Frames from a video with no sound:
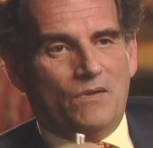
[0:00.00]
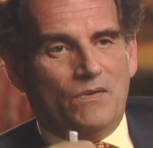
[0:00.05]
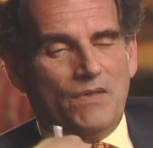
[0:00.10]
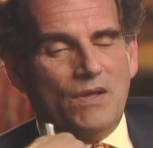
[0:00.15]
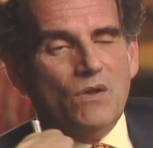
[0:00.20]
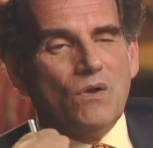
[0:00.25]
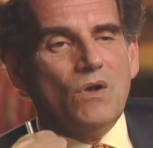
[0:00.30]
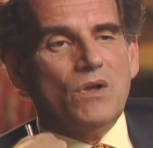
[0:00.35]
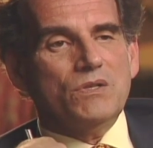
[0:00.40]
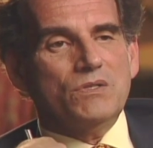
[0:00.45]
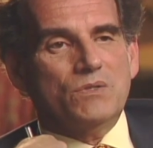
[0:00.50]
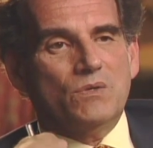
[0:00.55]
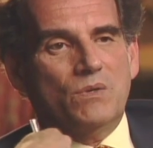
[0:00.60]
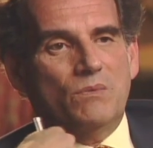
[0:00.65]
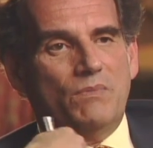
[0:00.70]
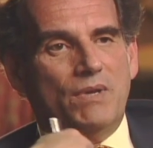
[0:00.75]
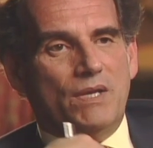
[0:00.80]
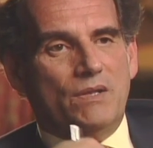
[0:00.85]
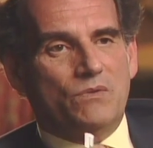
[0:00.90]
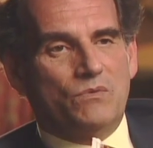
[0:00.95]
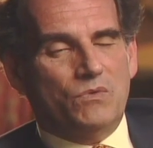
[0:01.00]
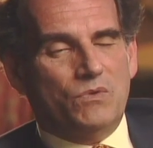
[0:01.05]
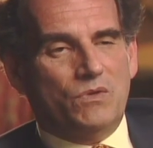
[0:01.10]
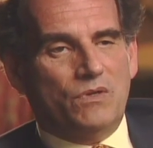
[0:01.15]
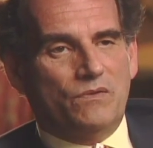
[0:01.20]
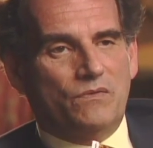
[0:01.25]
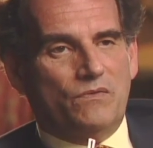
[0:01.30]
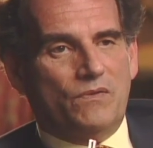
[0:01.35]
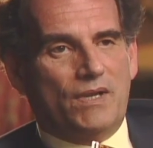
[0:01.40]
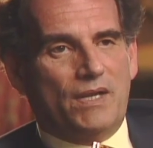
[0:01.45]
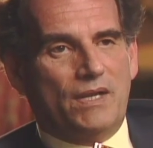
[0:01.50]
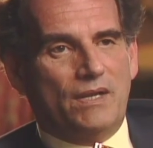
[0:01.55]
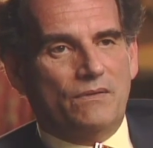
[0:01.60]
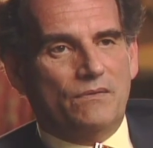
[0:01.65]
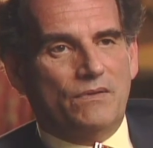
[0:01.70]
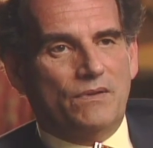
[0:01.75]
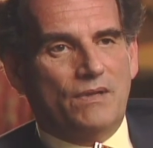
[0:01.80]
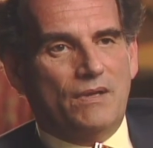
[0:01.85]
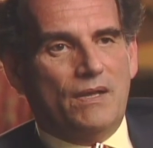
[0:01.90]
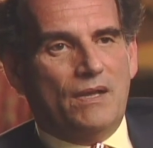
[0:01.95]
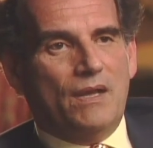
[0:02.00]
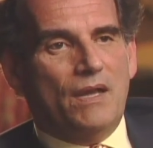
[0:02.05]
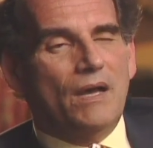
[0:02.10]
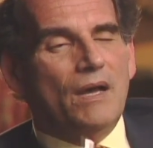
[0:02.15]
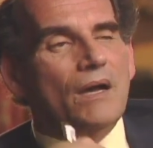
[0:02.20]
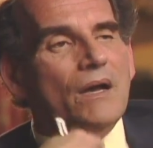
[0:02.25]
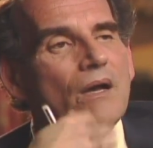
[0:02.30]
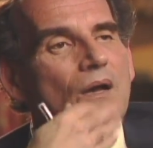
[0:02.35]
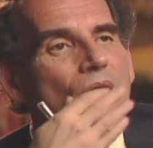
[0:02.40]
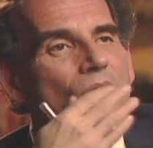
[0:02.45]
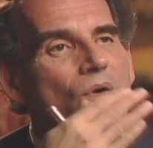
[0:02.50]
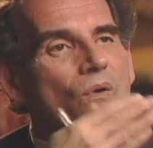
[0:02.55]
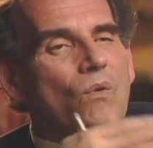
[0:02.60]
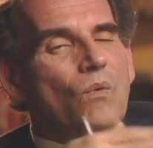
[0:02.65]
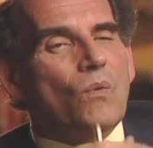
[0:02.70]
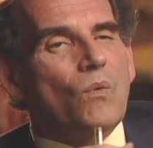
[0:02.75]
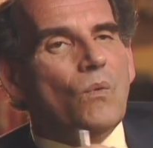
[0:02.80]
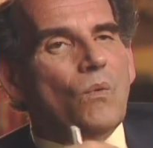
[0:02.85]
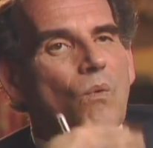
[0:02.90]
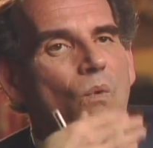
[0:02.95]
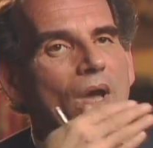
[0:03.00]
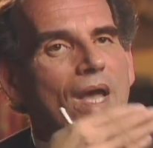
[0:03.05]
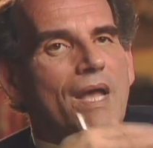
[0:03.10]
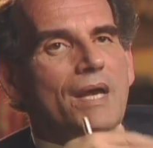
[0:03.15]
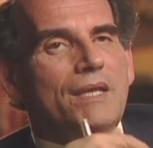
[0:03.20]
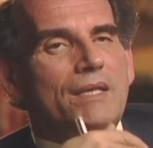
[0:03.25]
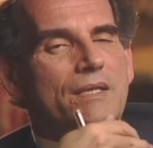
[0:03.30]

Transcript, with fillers: They also obey the rule of 5. Where